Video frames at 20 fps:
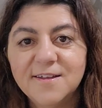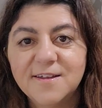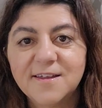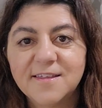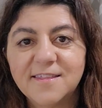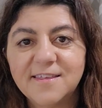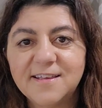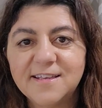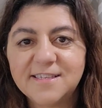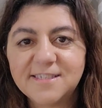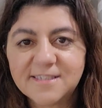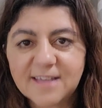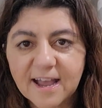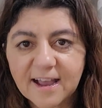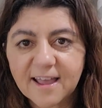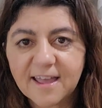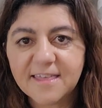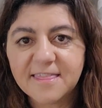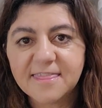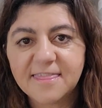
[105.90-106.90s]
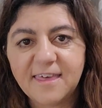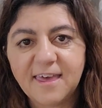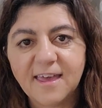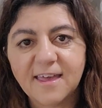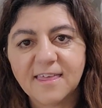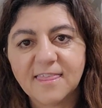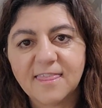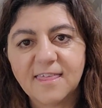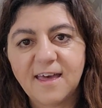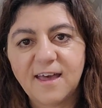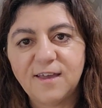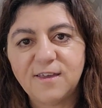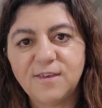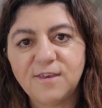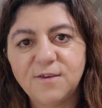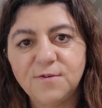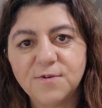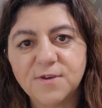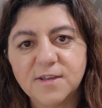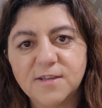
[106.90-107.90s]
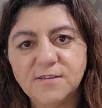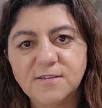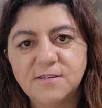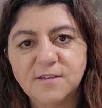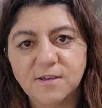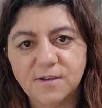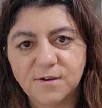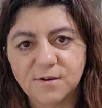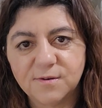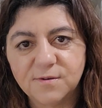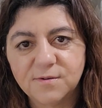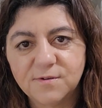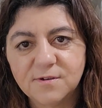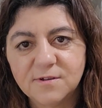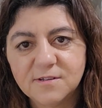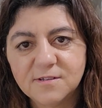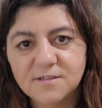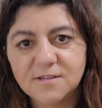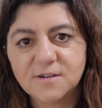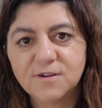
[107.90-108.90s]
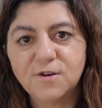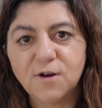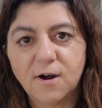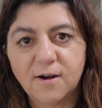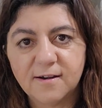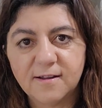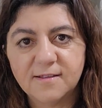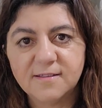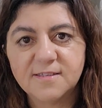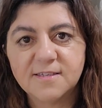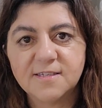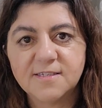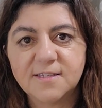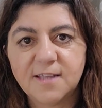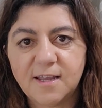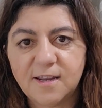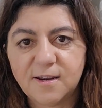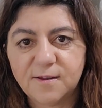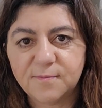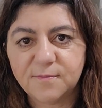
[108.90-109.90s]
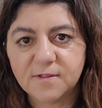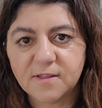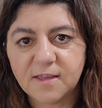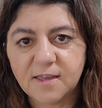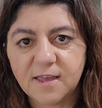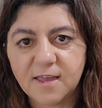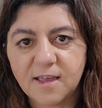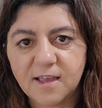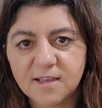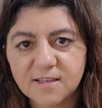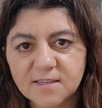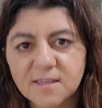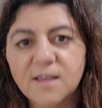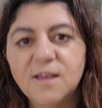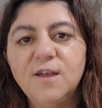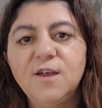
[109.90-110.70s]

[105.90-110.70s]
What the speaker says: The second thing that you can do to garden sustainably is